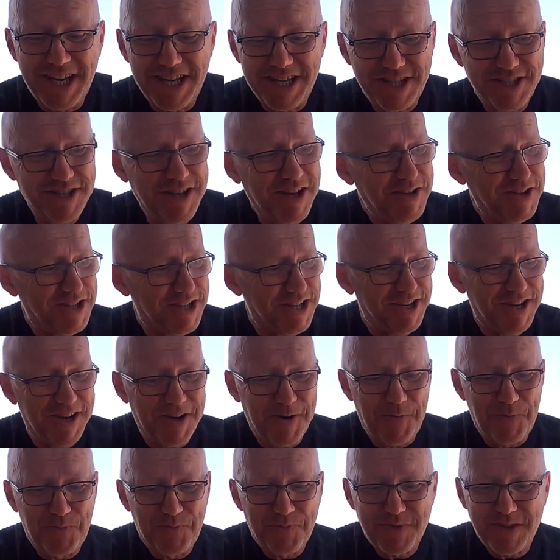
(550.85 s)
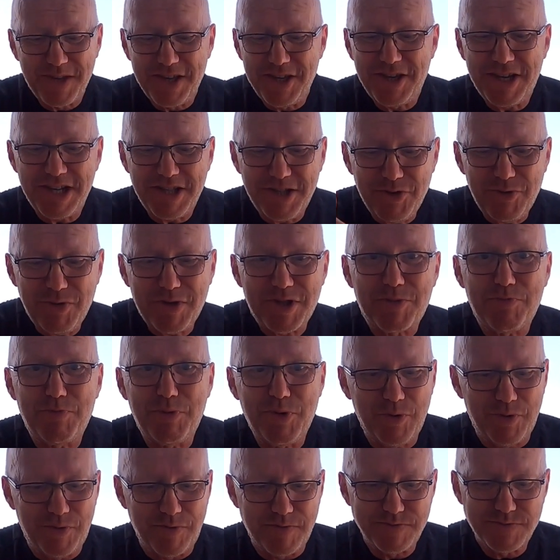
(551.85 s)
It's not, you can do a
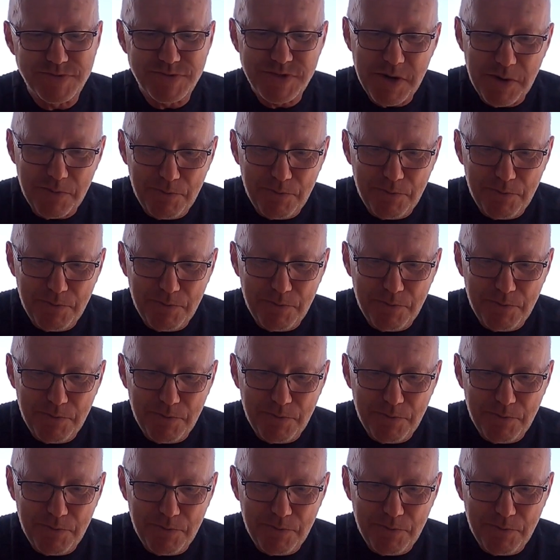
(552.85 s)
spoon,